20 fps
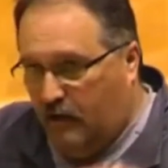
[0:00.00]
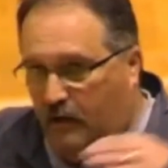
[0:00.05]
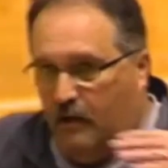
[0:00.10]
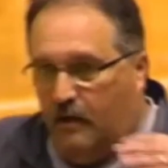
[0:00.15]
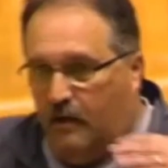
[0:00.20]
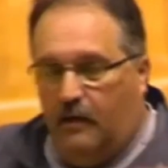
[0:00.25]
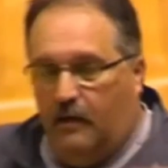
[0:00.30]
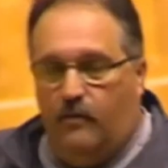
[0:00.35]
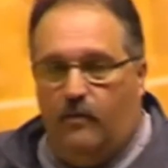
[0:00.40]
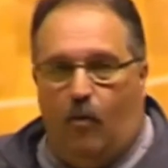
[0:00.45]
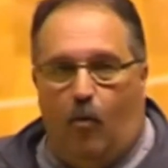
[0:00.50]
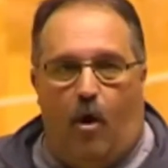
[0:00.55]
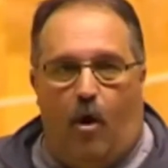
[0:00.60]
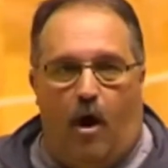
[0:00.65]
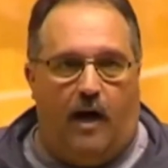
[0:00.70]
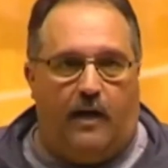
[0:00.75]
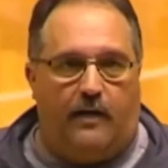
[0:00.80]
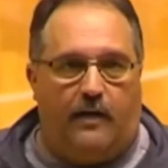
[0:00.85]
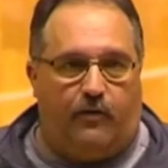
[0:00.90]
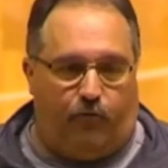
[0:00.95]

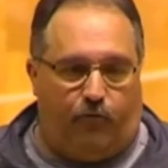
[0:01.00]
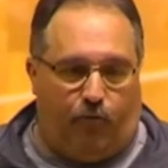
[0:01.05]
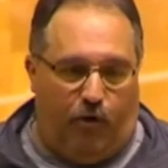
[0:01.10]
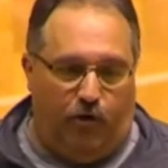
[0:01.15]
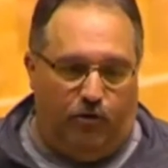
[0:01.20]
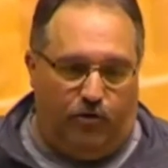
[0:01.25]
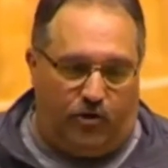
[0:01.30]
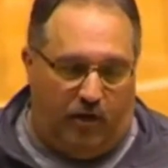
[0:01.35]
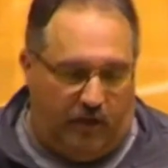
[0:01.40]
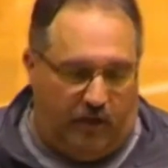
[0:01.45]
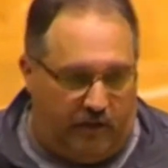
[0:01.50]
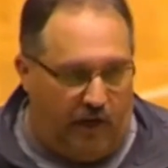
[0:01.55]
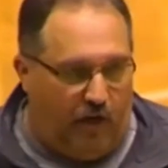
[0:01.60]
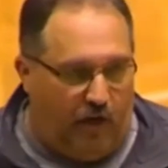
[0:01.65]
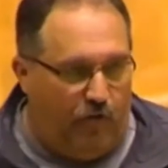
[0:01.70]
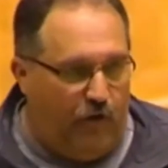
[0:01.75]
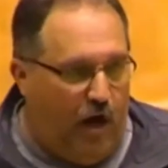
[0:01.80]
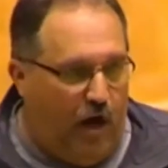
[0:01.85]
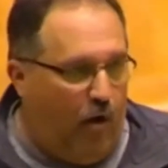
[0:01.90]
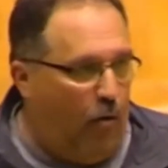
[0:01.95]
walkthrough so that
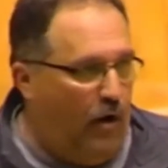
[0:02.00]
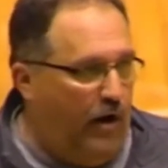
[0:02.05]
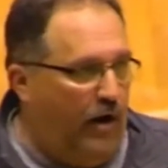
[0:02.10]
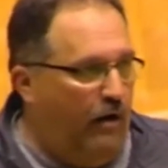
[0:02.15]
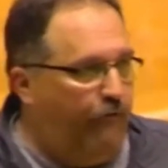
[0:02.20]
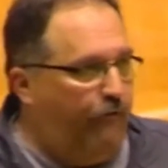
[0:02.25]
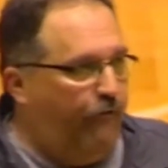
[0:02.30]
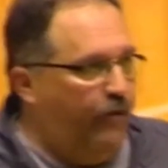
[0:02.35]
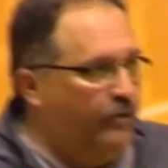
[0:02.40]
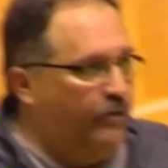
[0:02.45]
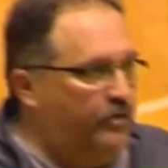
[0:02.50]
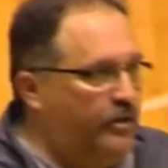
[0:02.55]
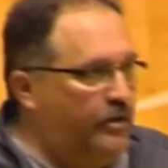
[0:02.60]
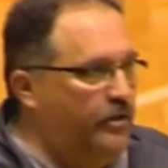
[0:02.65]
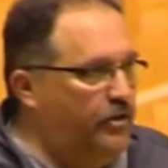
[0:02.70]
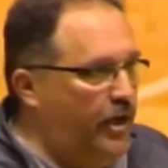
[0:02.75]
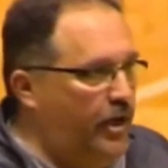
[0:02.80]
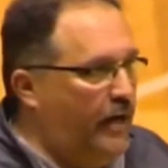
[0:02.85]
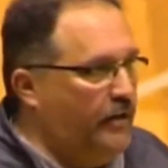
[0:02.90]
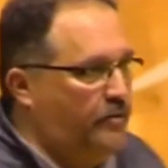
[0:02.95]
they'll know what our first
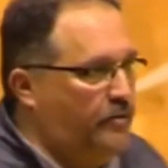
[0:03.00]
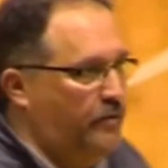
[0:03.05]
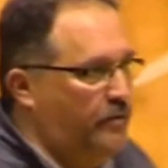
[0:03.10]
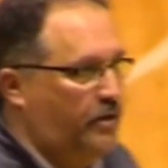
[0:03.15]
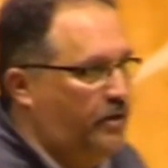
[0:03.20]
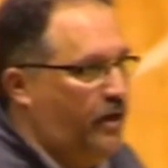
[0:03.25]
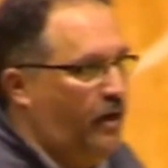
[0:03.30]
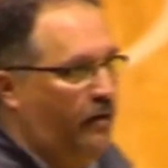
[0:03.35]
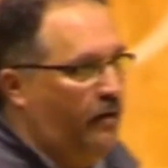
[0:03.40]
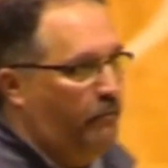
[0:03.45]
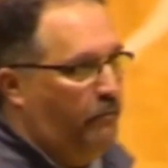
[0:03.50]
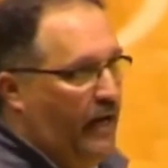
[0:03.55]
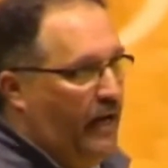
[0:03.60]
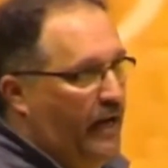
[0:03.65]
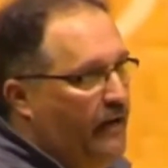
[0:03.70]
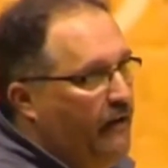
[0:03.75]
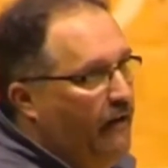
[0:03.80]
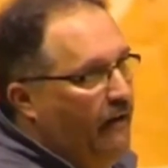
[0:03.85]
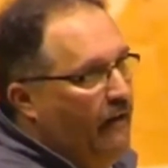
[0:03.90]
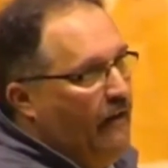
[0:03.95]
adjustment's going to
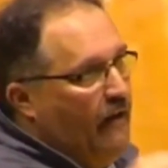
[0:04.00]
be.